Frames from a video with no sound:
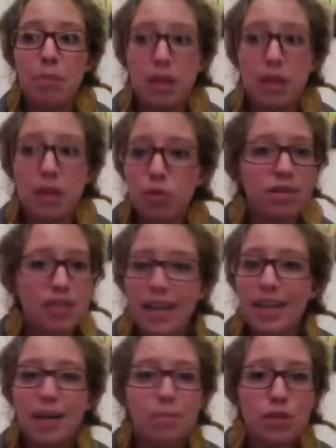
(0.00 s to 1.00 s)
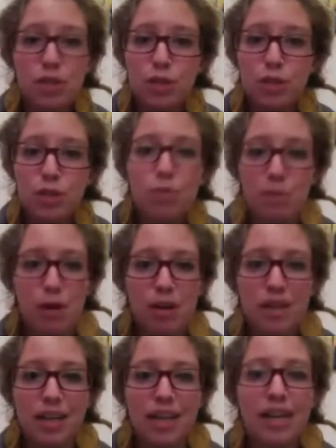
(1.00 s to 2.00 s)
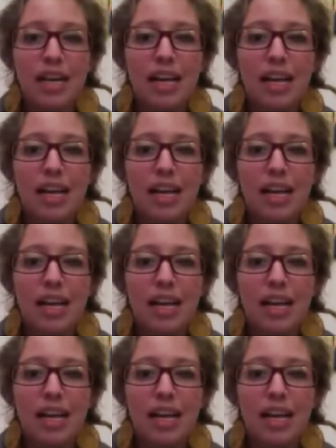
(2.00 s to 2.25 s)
like in people who are signing up to do email marketing.